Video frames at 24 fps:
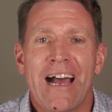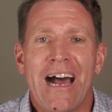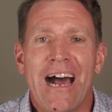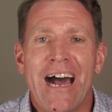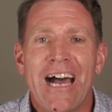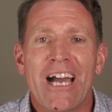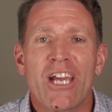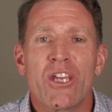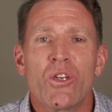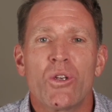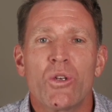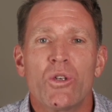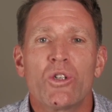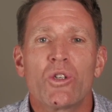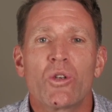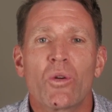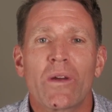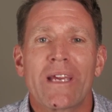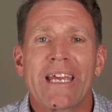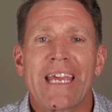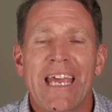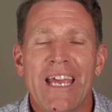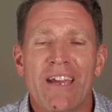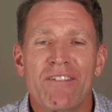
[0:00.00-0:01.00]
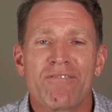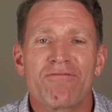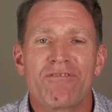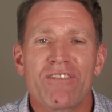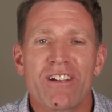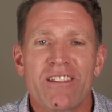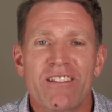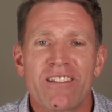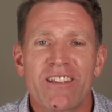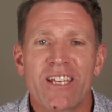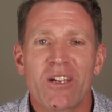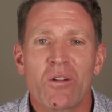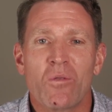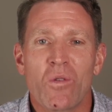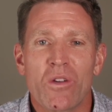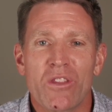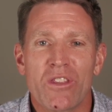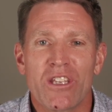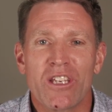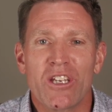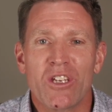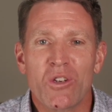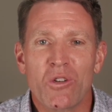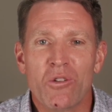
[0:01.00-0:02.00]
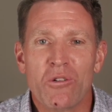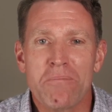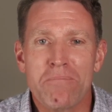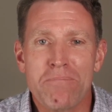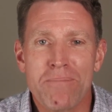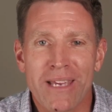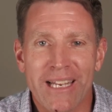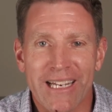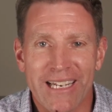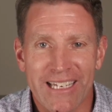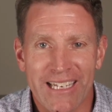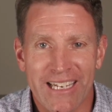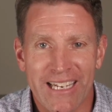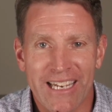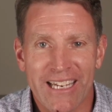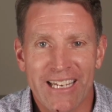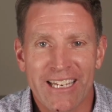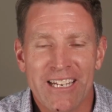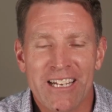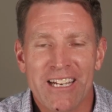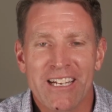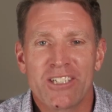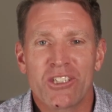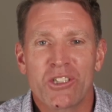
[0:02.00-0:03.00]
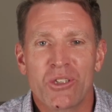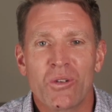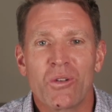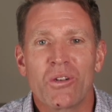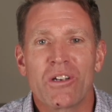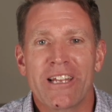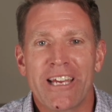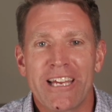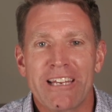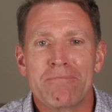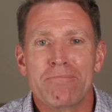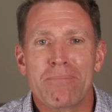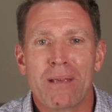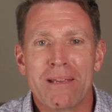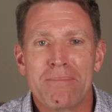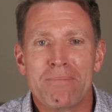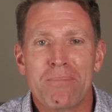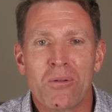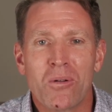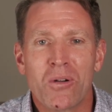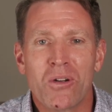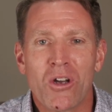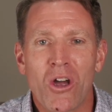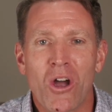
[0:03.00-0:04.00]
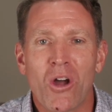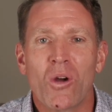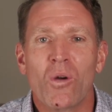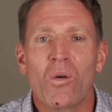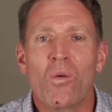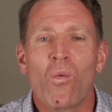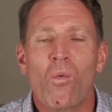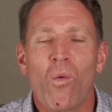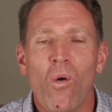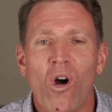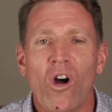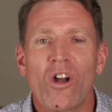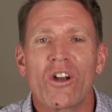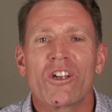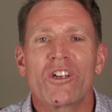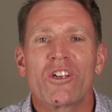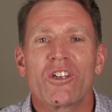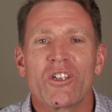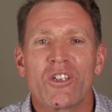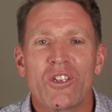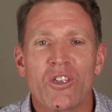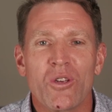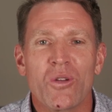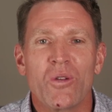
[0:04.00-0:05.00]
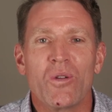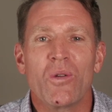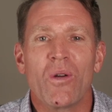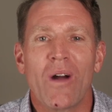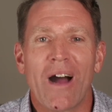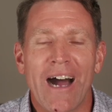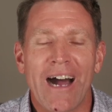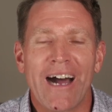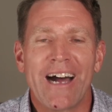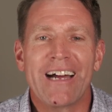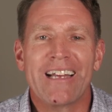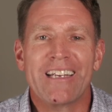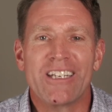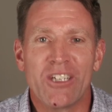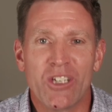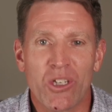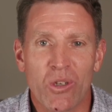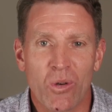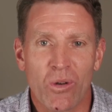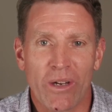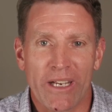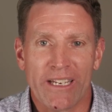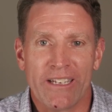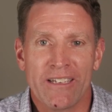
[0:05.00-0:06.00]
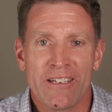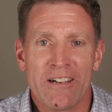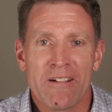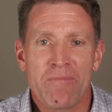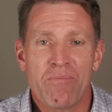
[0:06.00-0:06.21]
Are you doing everything within your ability to let people know what you are doing?